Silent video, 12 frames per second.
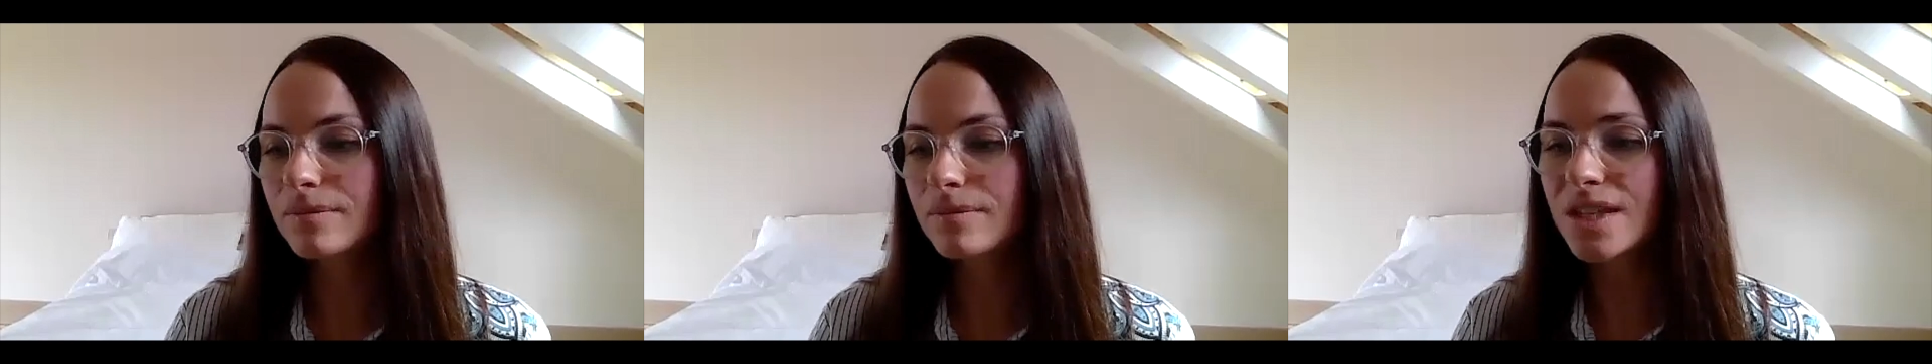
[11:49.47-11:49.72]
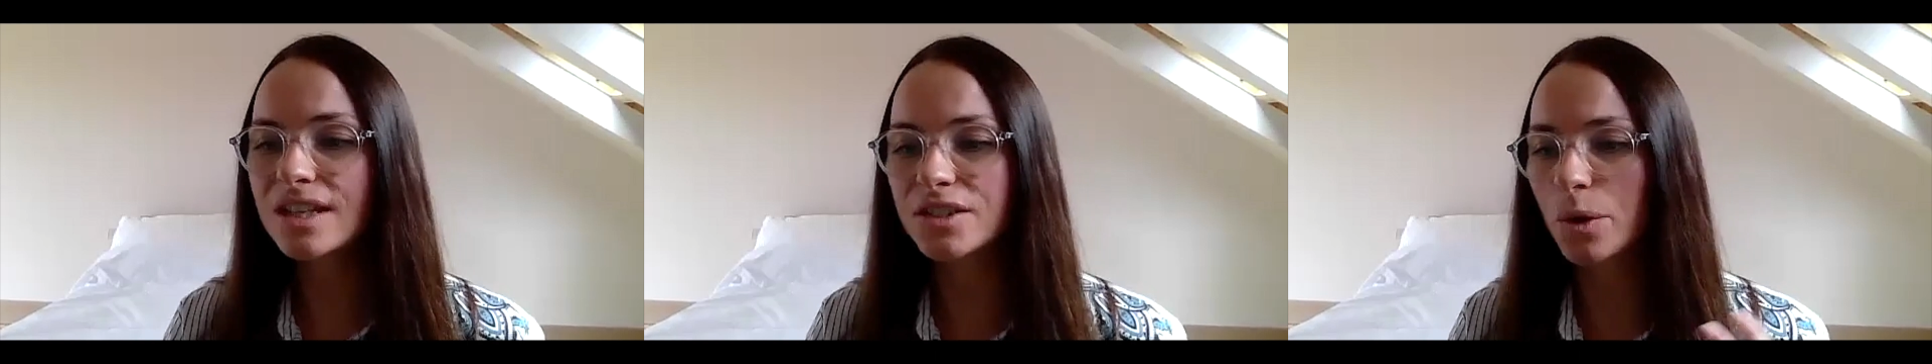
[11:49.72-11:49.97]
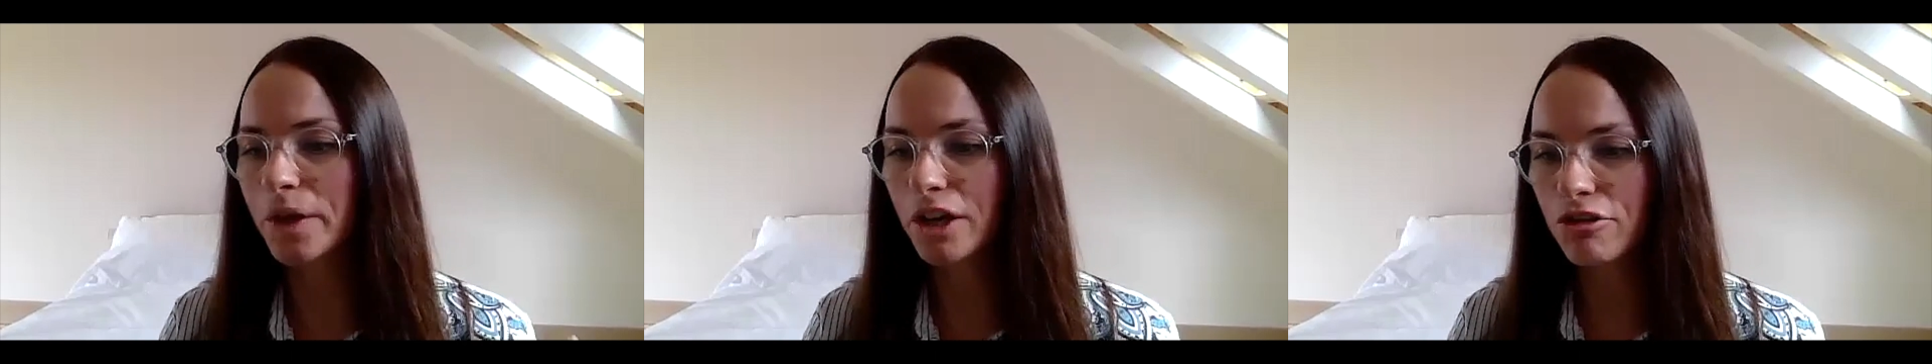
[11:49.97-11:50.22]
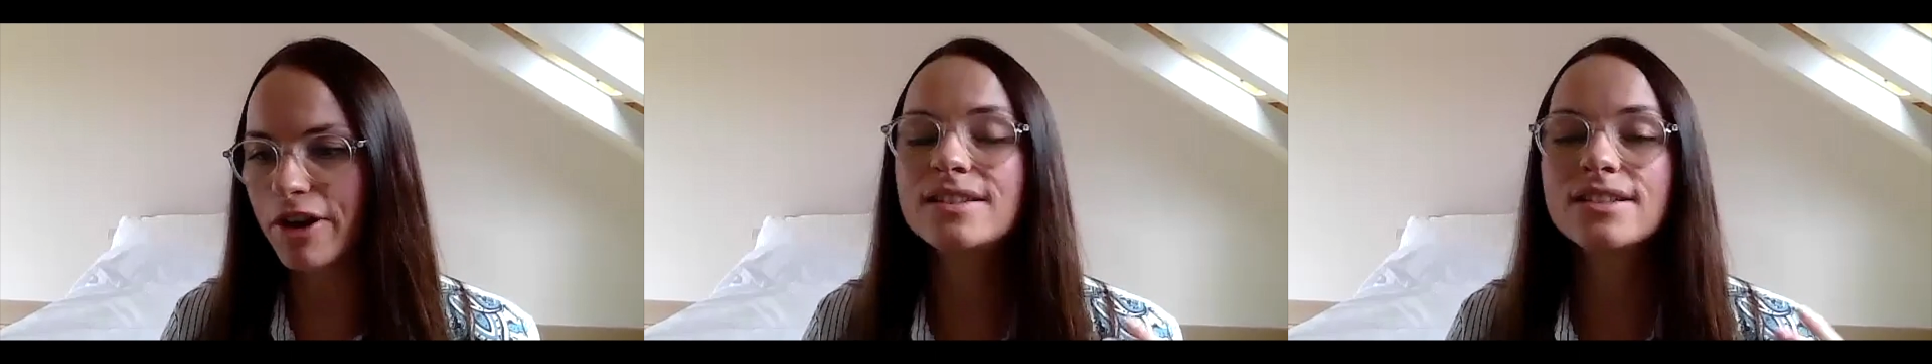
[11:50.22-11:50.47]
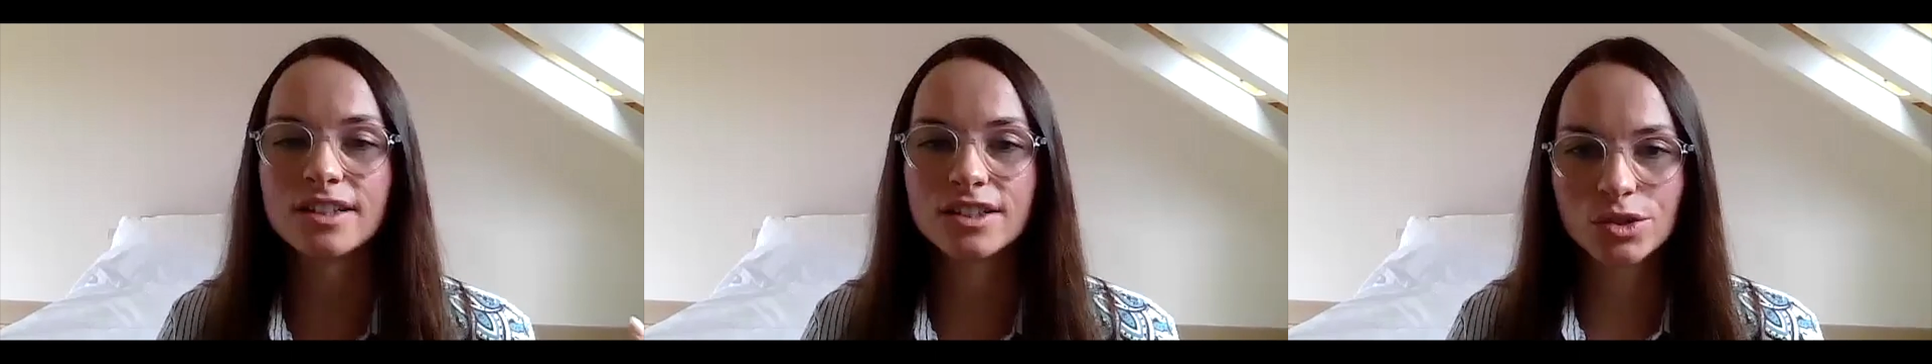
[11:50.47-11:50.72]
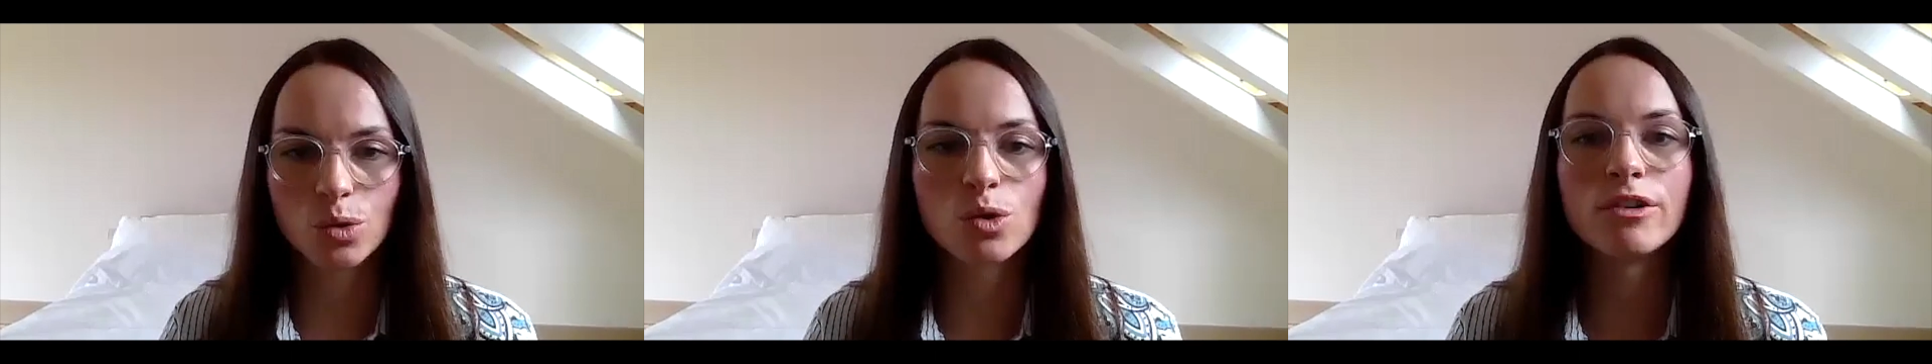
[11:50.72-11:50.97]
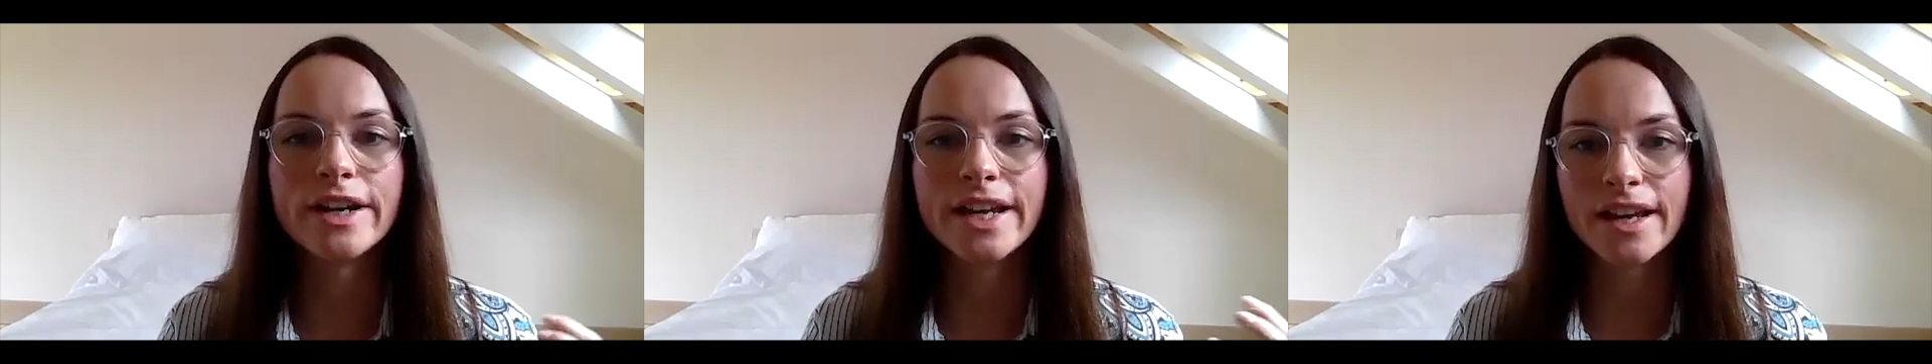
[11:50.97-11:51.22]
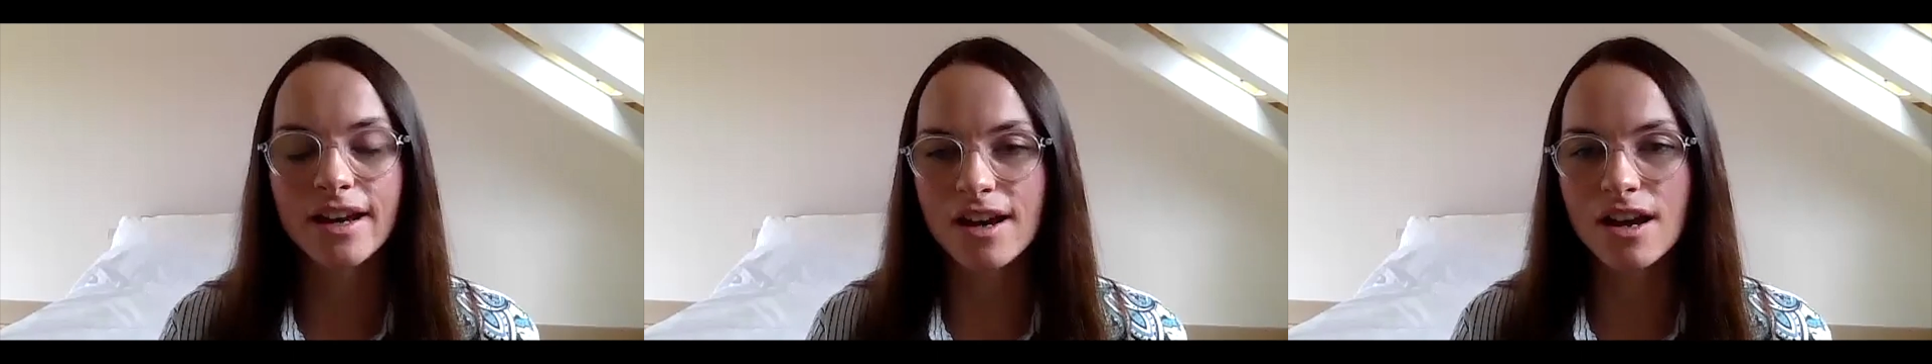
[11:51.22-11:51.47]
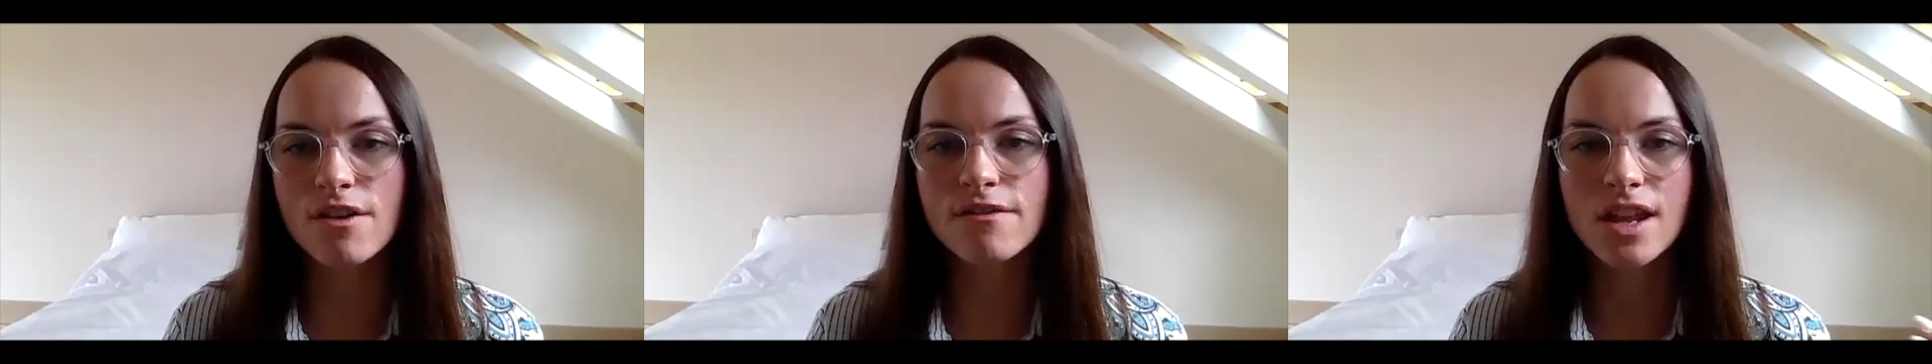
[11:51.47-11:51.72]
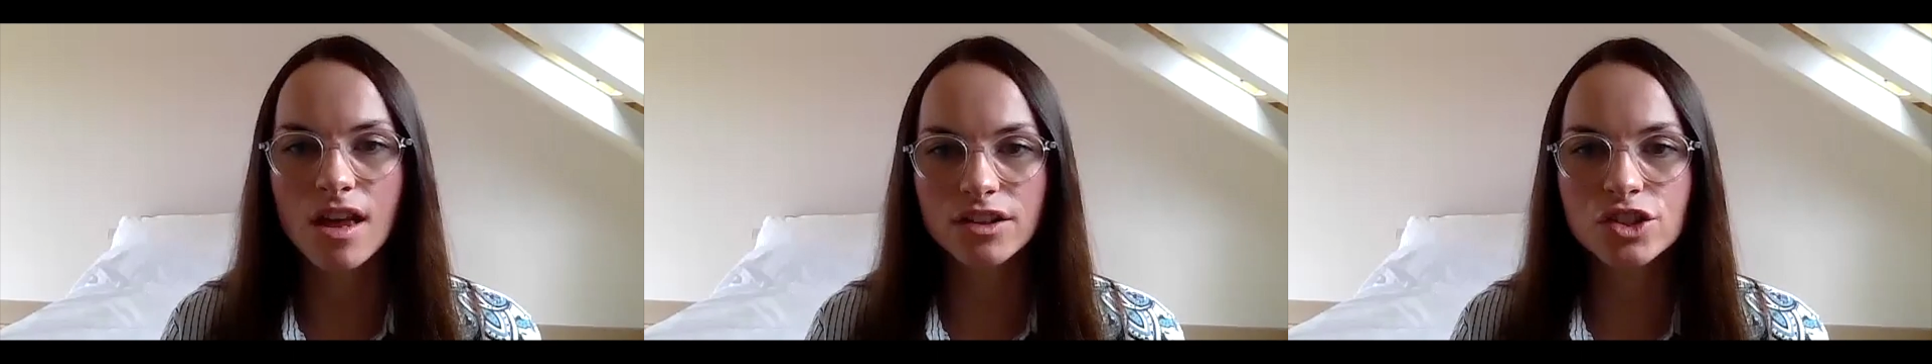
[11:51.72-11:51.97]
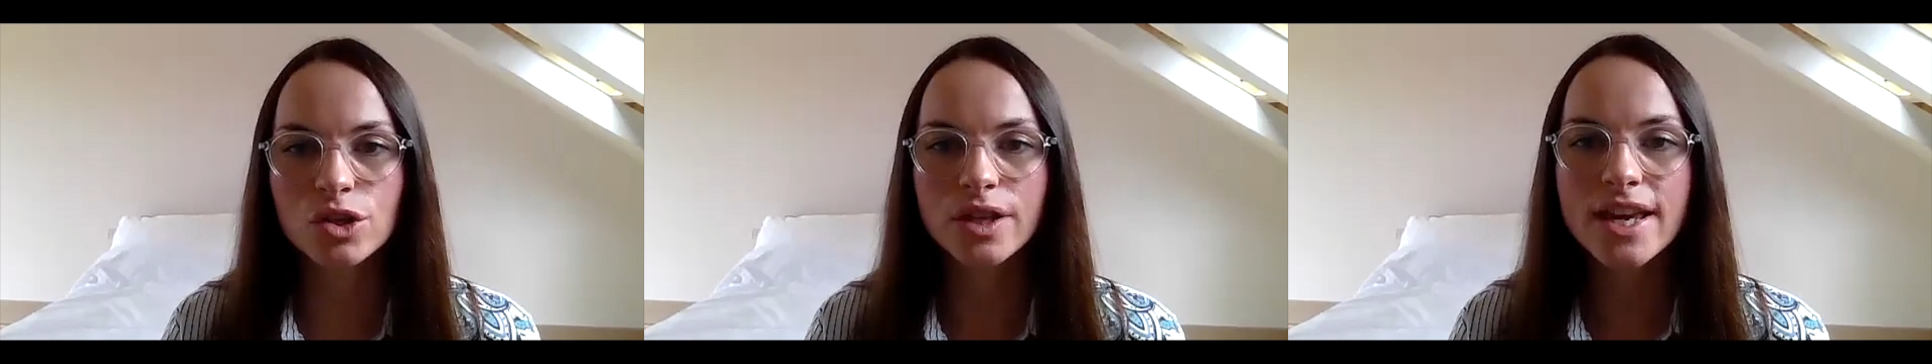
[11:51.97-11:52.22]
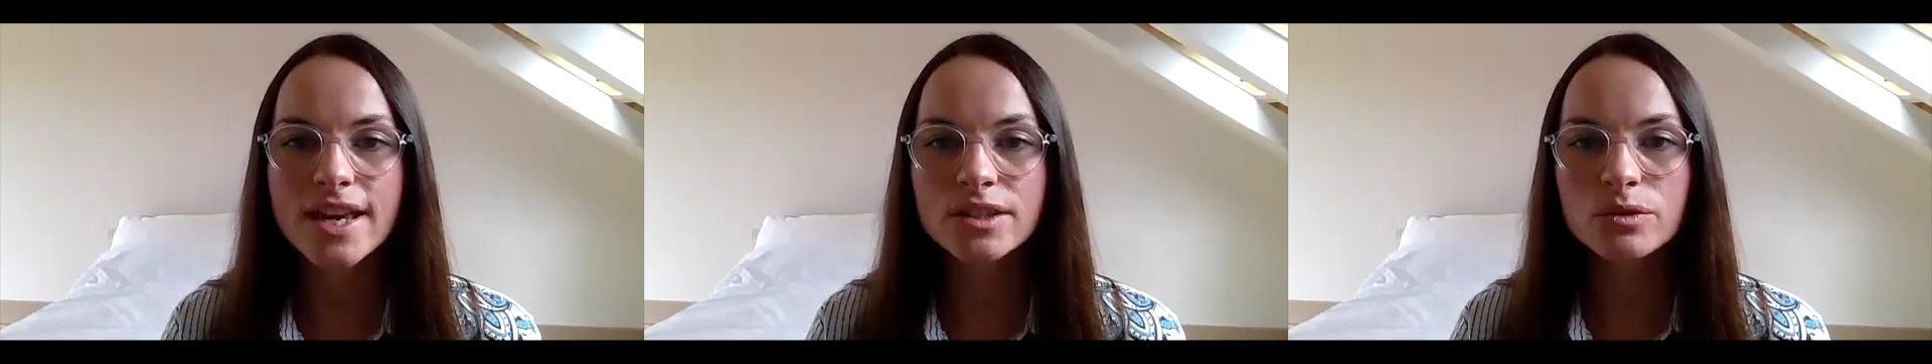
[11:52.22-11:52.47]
So we created a story over the last 2 years.